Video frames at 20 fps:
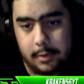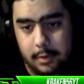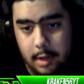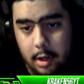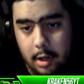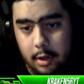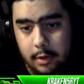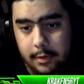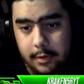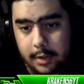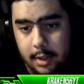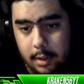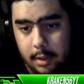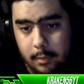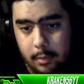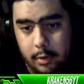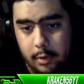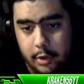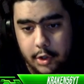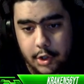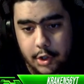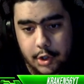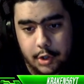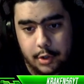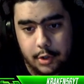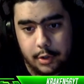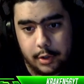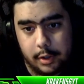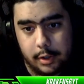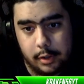The other thing I want to show
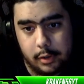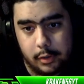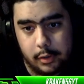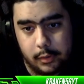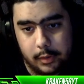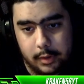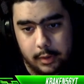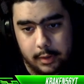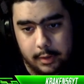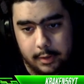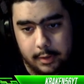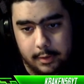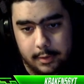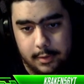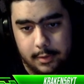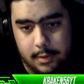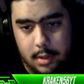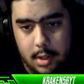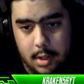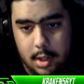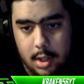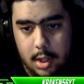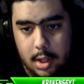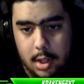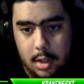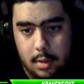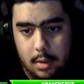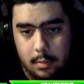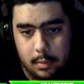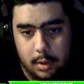you is
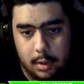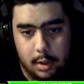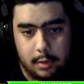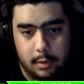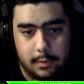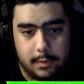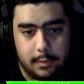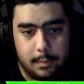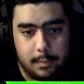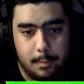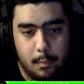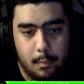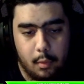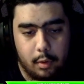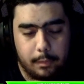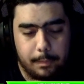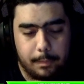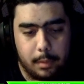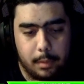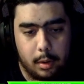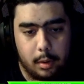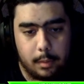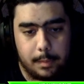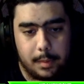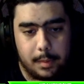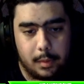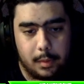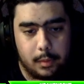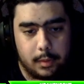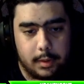there's this morph ball
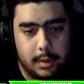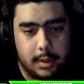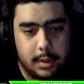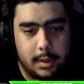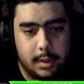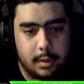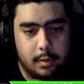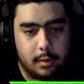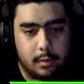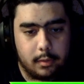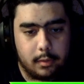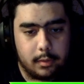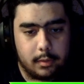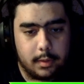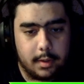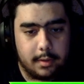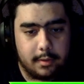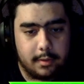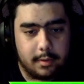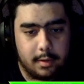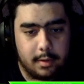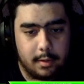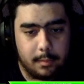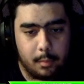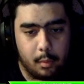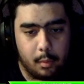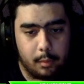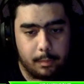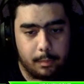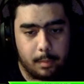ability, all of that stuff,
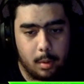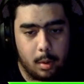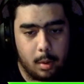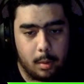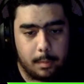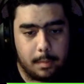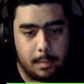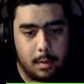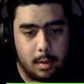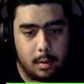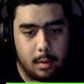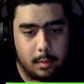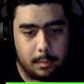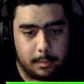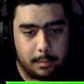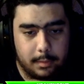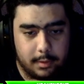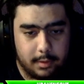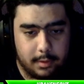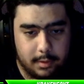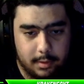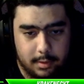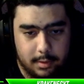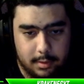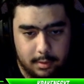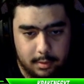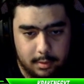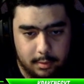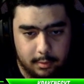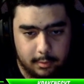morph ball bombs,
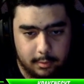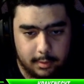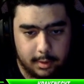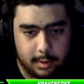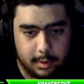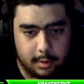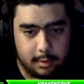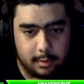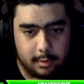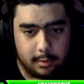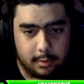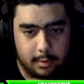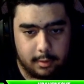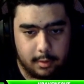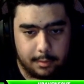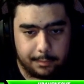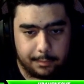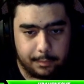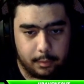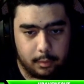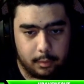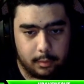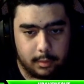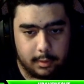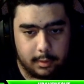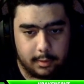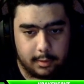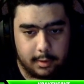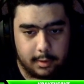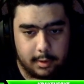all that kind of stuff, all
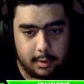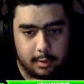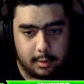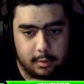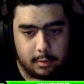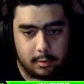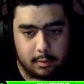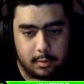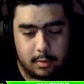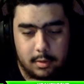this here.